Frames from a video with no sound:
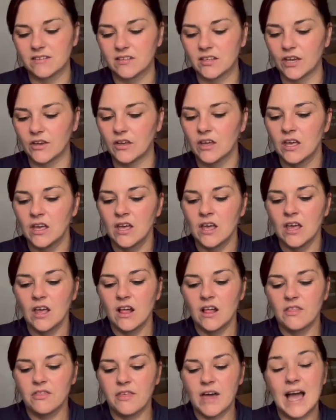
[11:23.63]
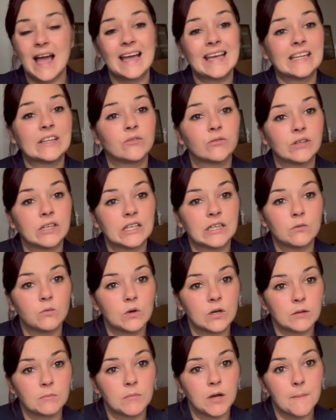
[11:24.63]
So that is really
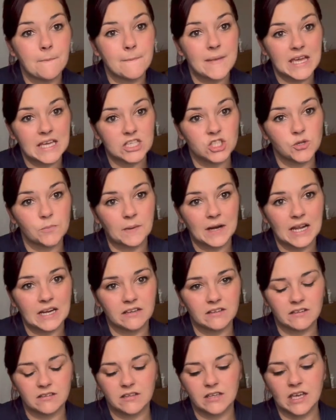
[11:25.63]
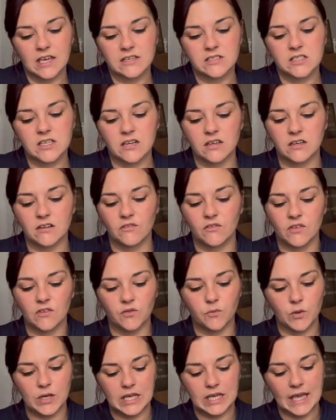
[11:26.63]
one of my major plans to get done
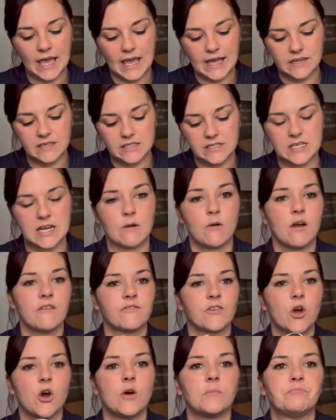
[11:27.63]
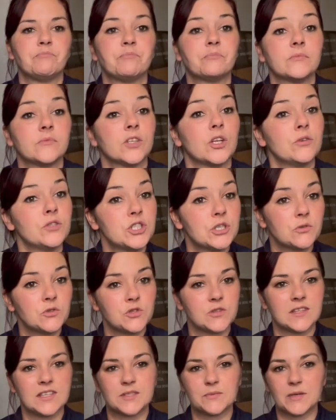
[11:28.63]
this weekend. Now, I've got no
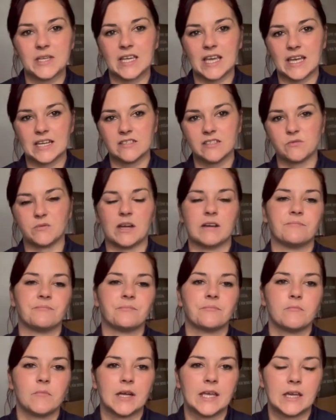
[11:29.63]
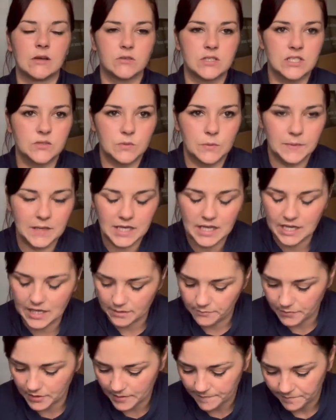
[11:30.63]
children this weekend. Well, my eldest will be
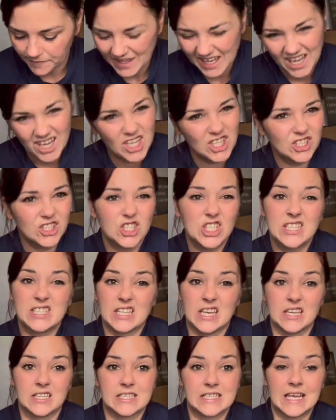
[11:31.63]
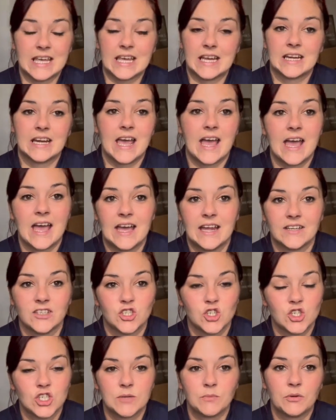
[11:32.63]
here, but she's 13 and
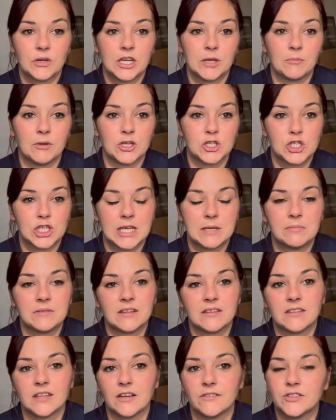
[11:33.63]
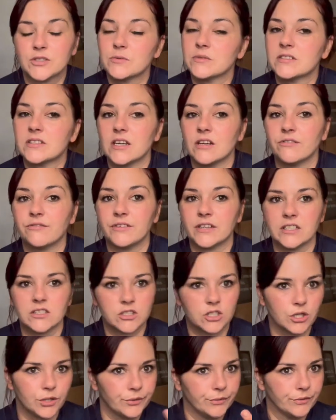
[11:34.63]
she pretty much keeps herself to herself and is
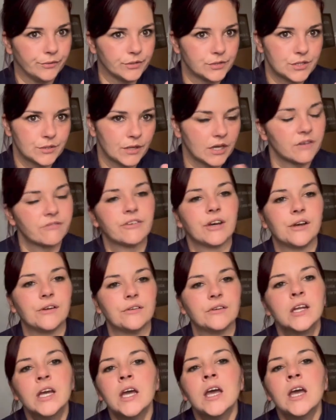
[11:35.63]
glued to her phone.